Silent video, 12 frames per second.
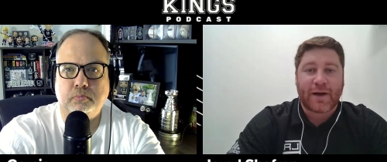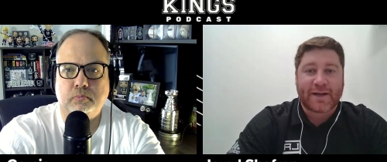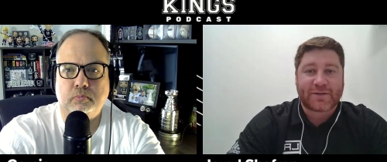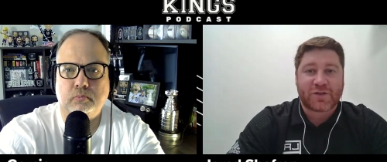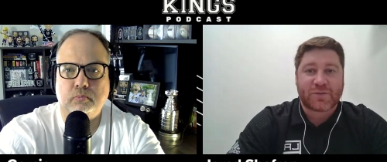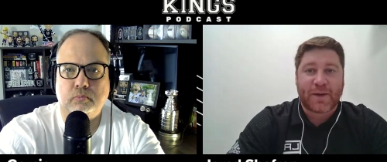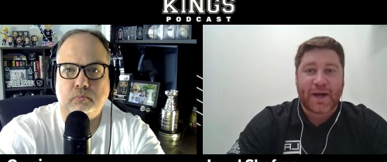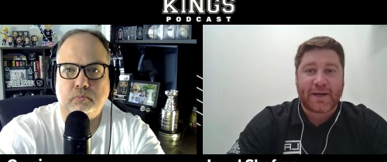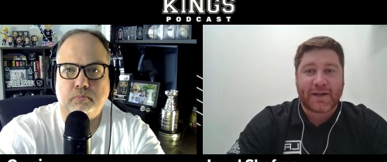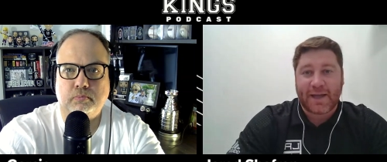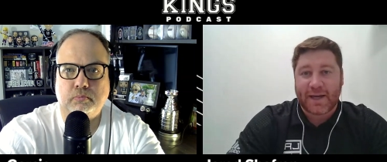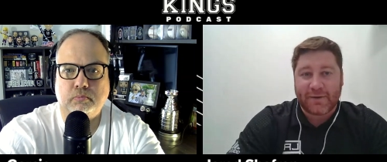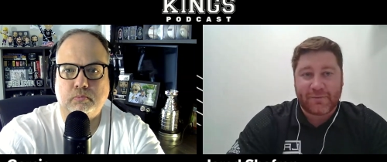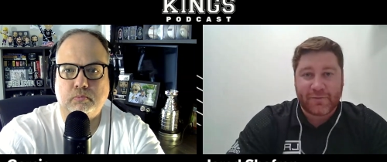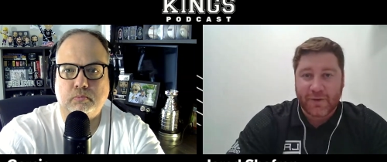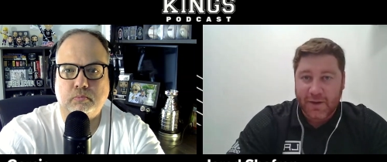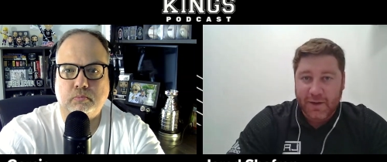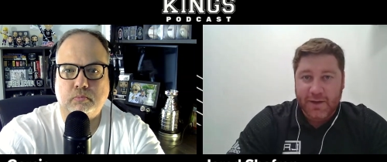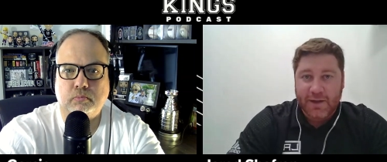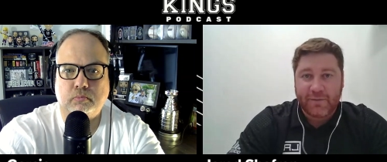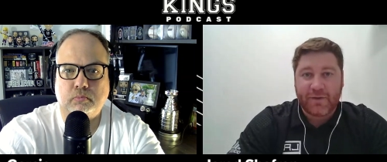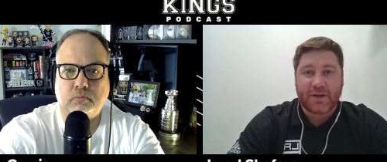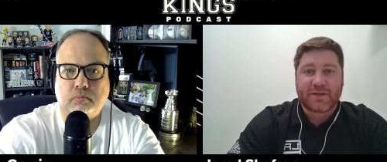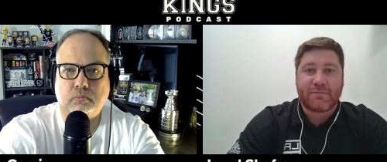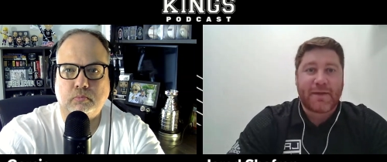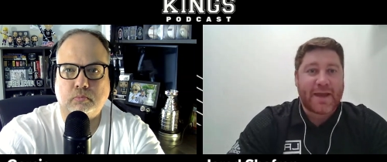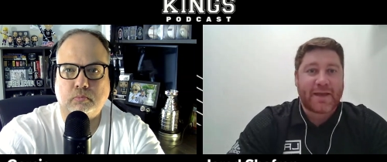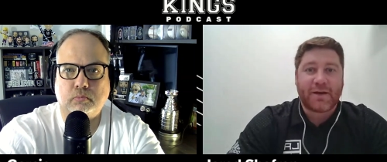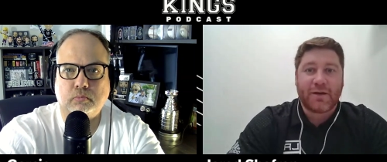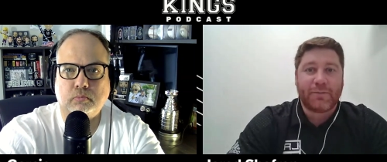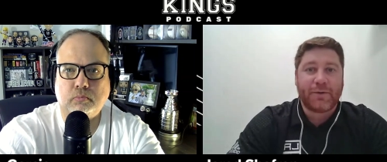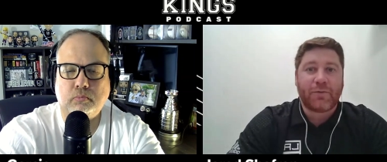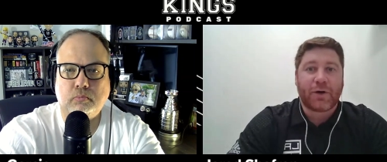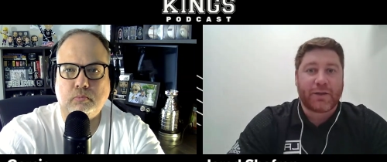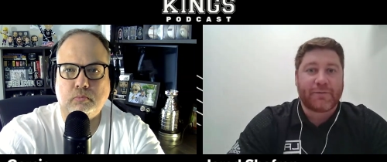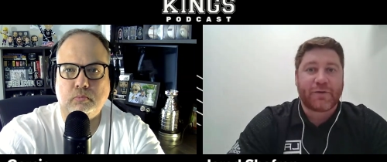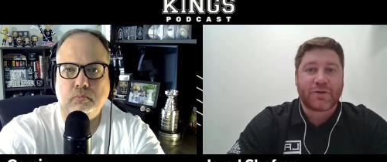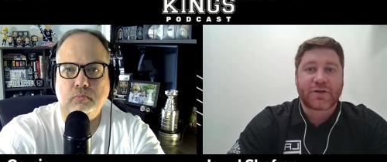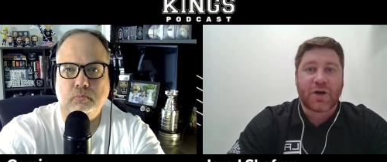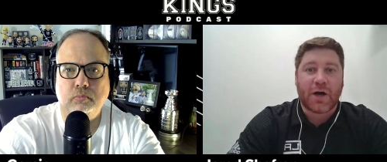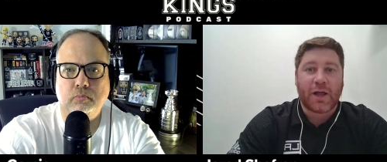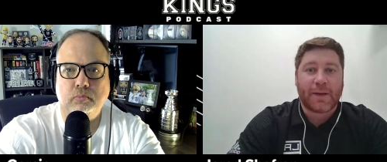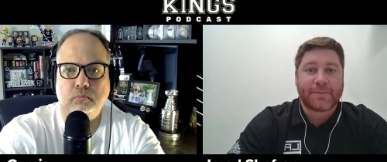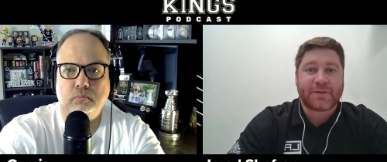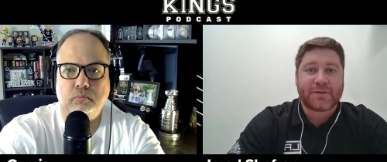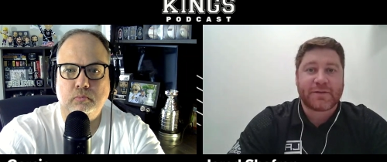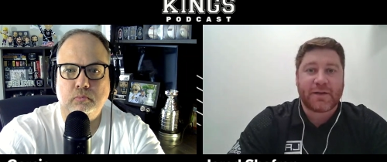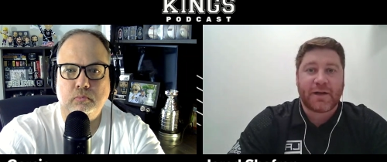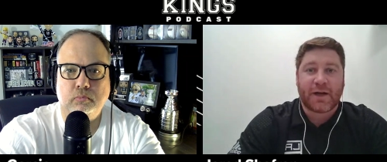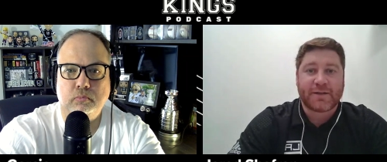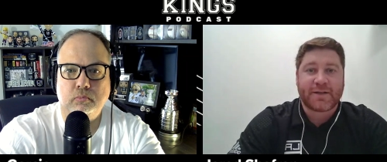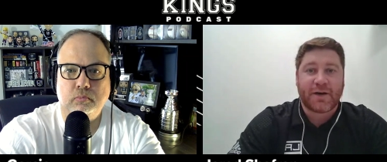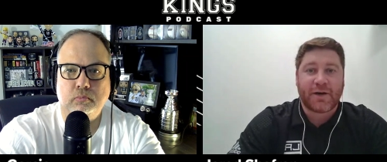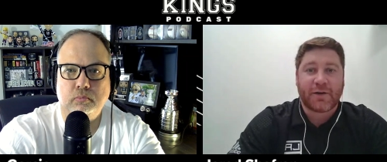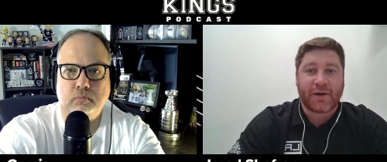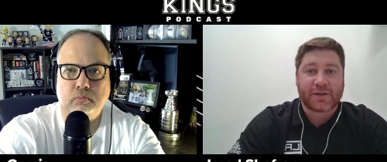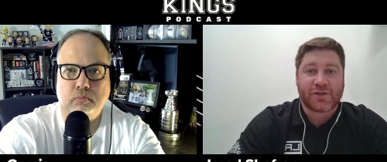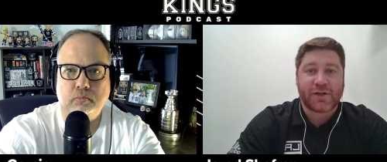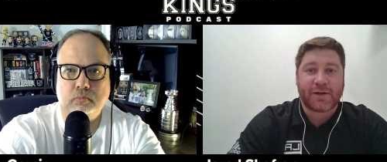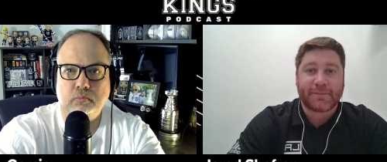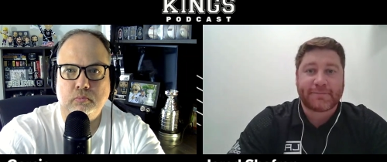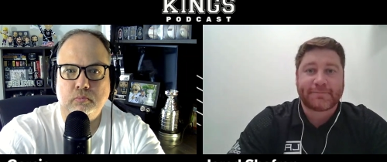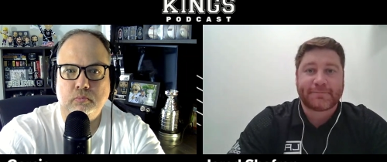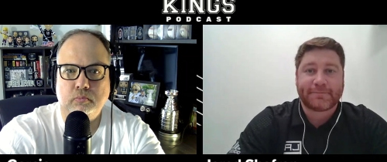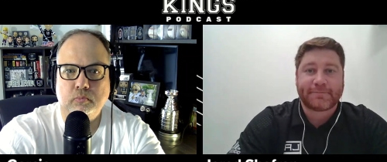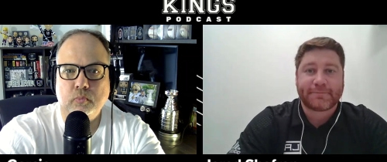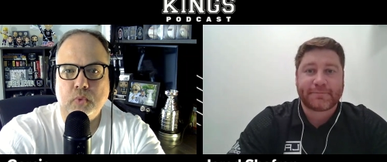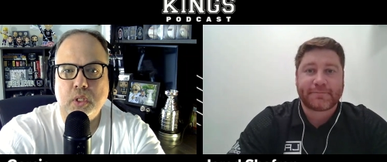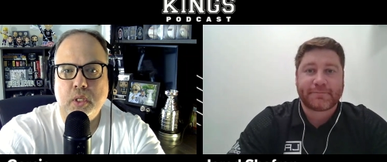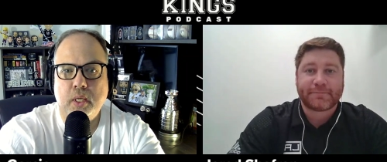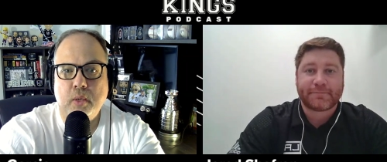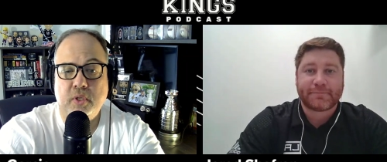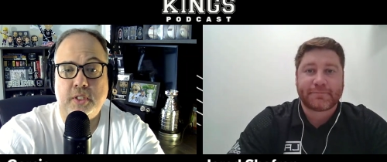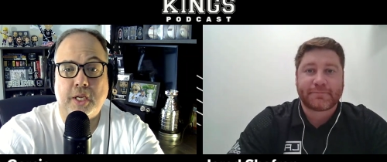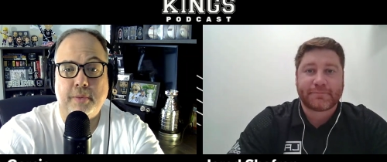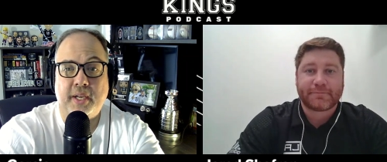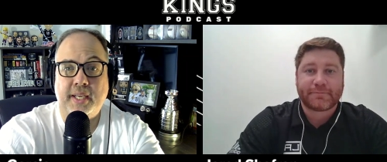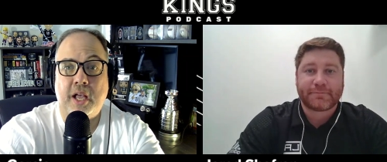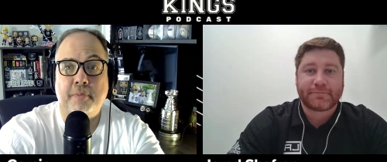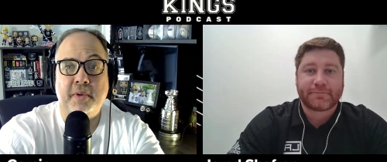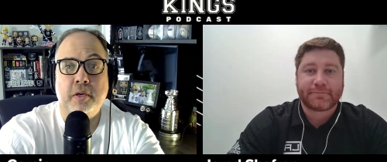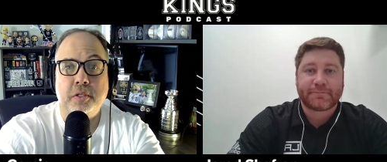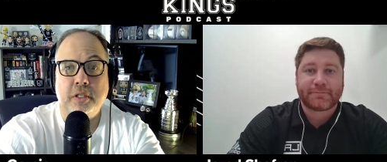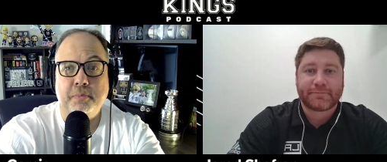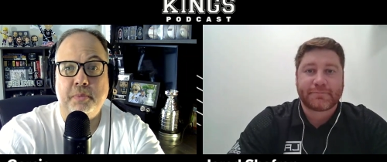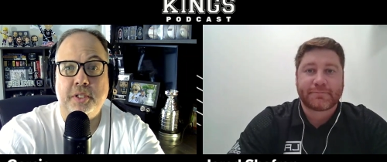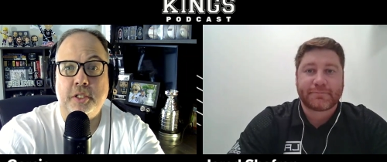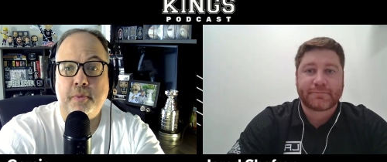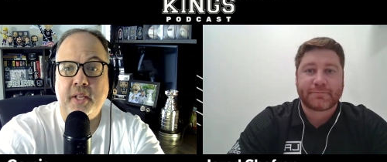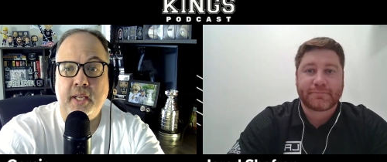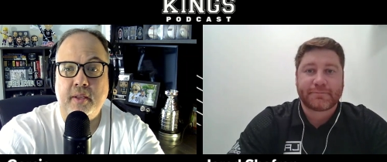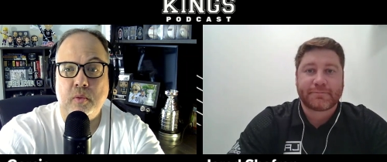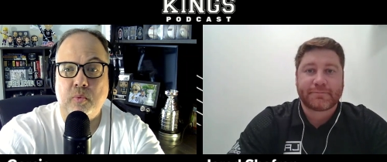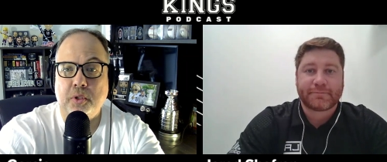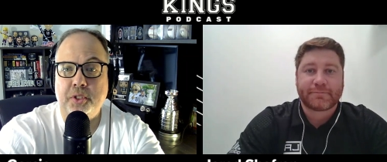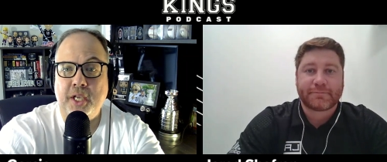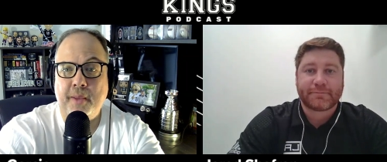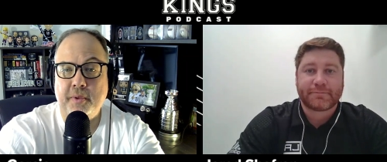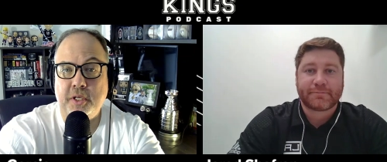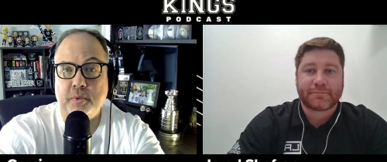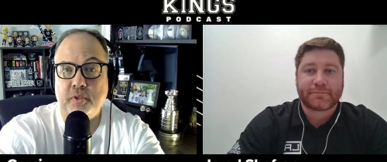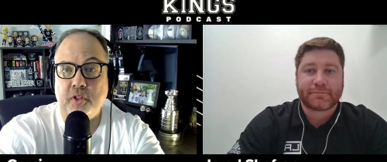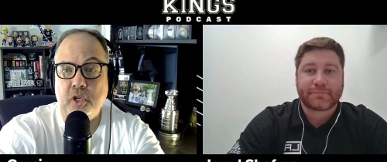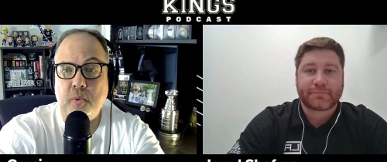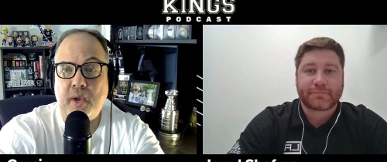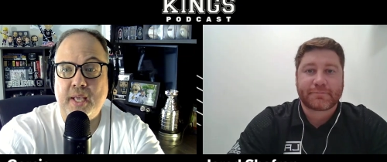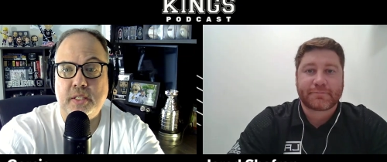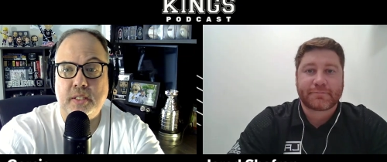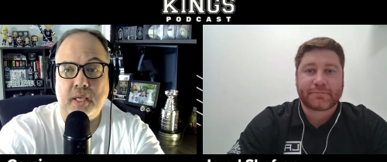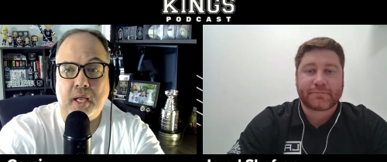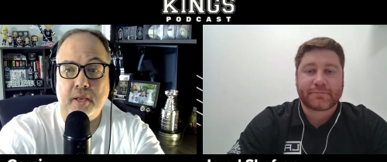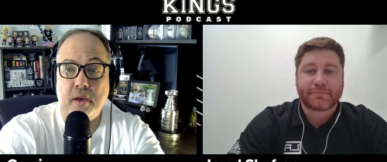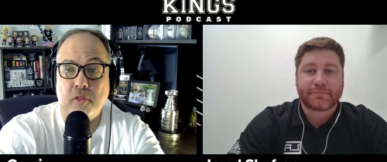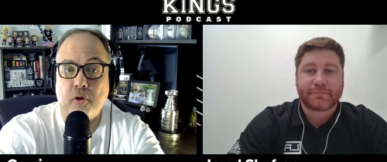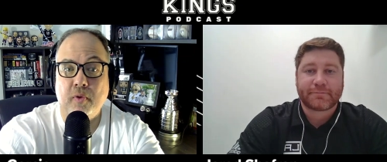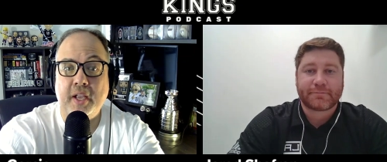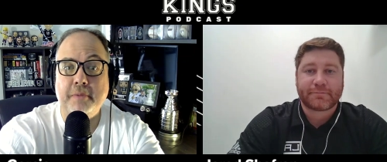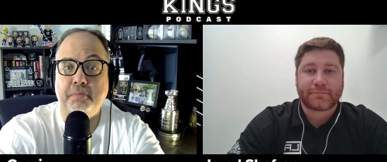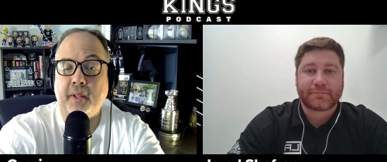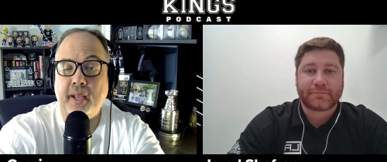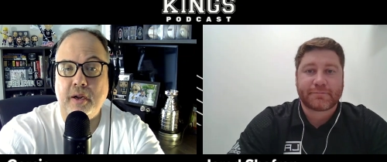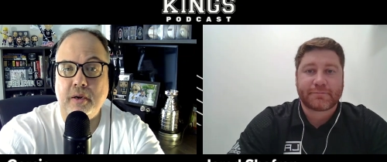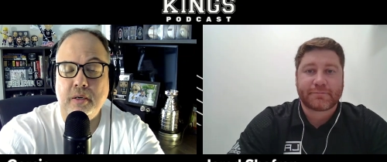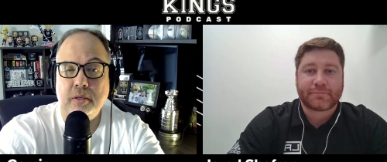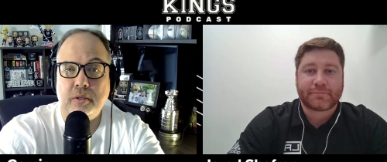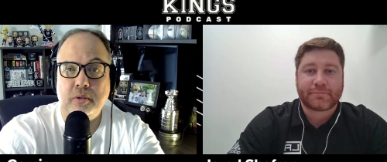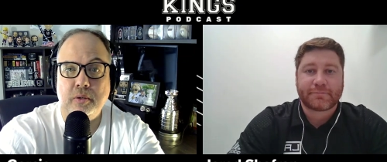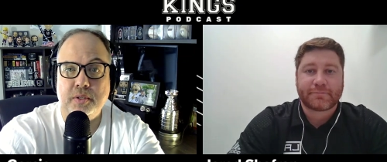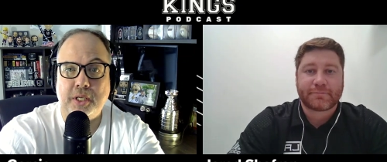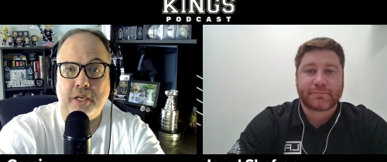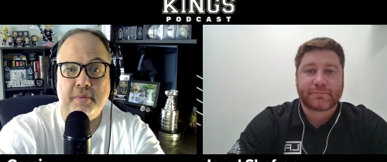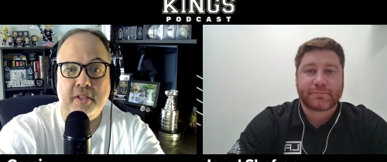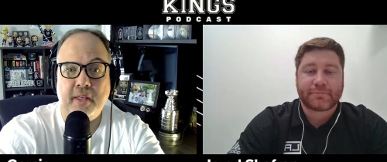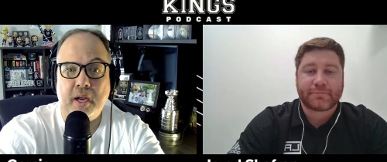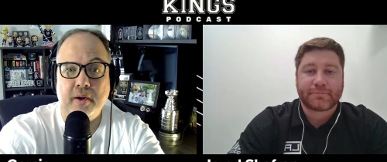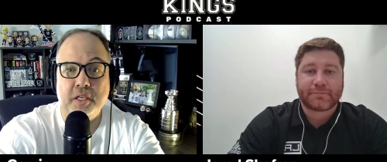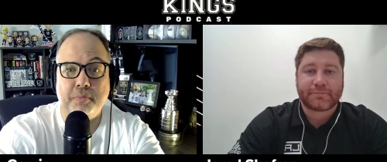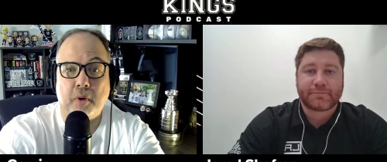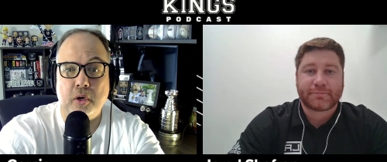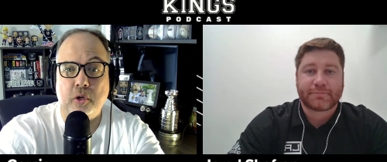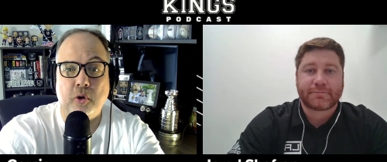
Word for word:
Speaker 1: a roster spot. And again, if if he doesn't make it, he'll be one of the first call ups in Ontario next year.
Speaker 2: We talked about Cal Petersen participating in the World Championships for the U.S. Uh, another Reign player who is going to be there is Martin